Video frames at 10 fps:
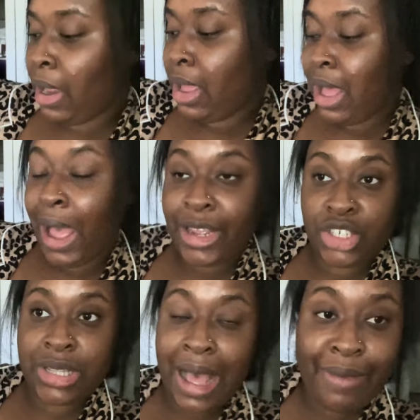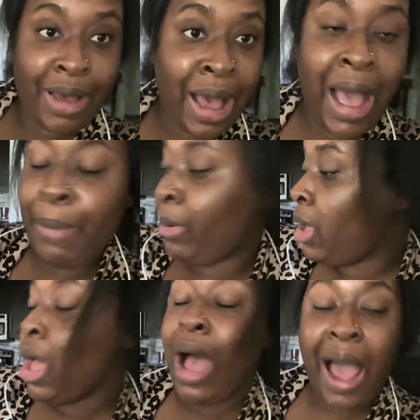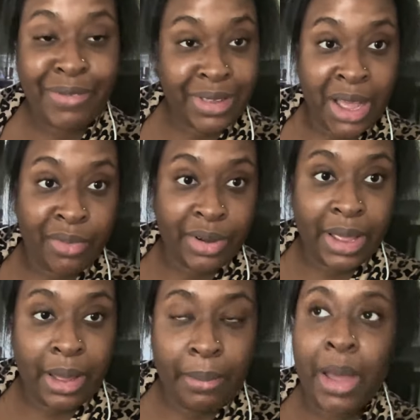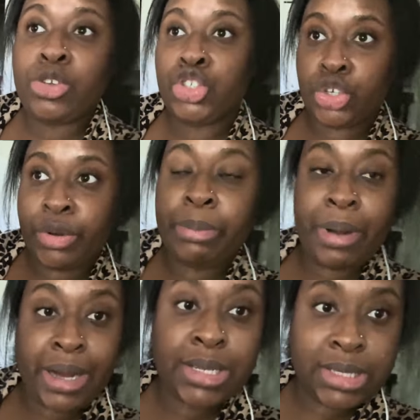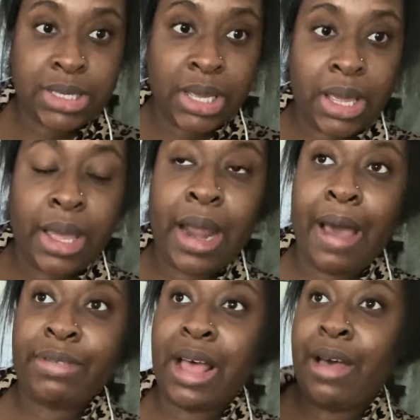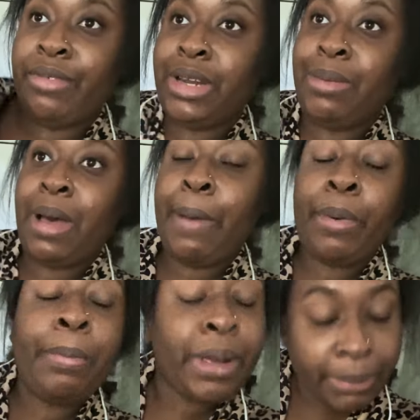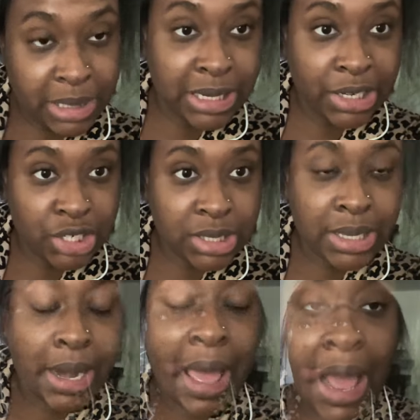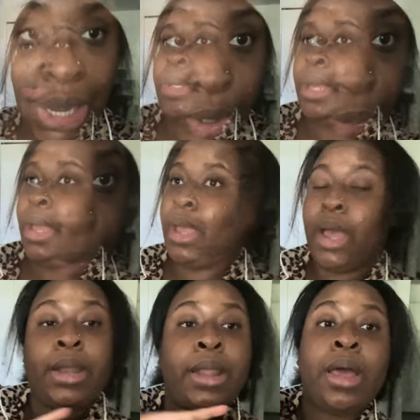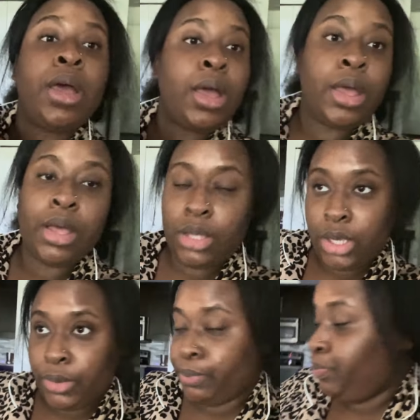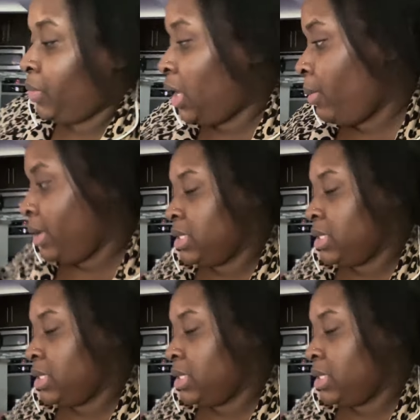i just have hyper after having him during pregnancy and after having him hyperpigmentation said hello okay and you know anyways